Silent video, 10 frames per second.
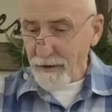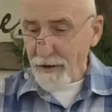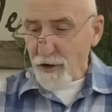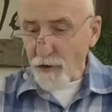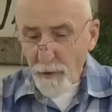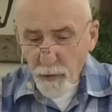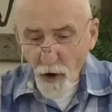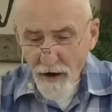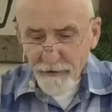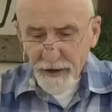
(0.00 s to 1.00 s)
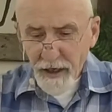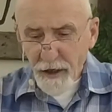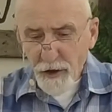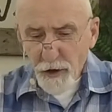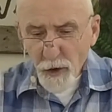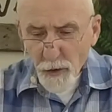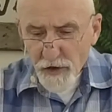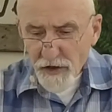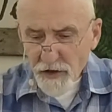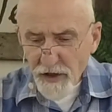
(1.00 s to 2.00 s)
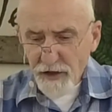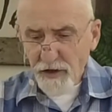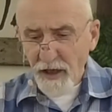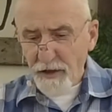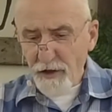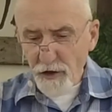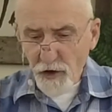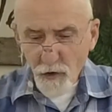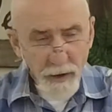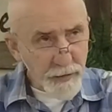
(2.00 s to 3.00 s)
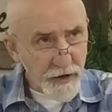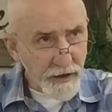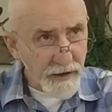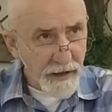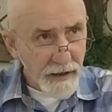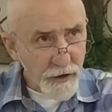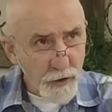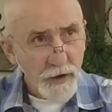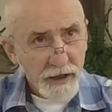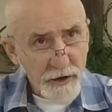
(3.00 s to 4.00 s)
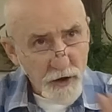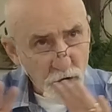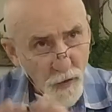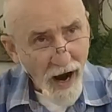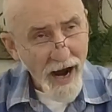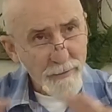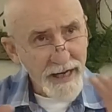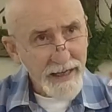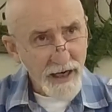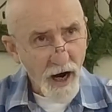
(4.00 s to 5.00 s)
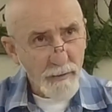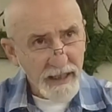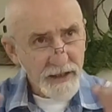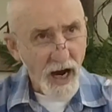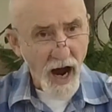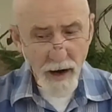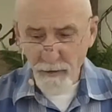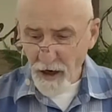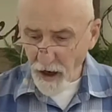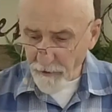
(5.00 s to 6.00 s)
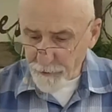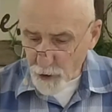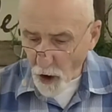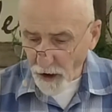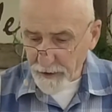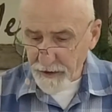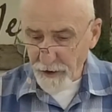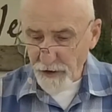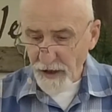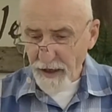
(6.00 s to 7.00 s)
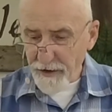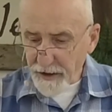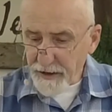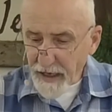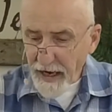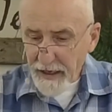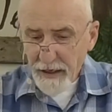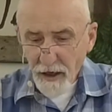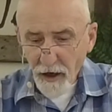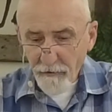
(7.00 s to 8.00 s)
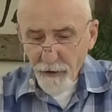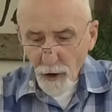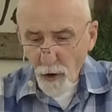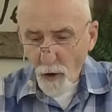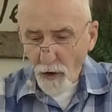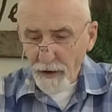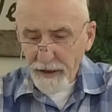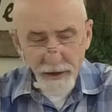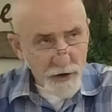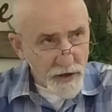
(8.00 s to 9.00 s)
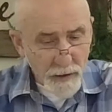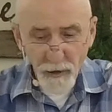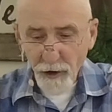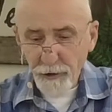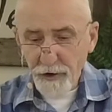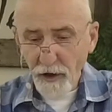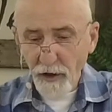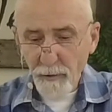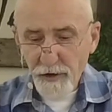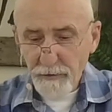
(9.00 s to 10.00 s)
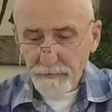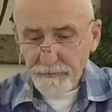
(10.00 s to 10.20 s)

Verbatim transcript: So the prophet uses this description to describe a coming time of darkness, the day of the Lord, in similar terms.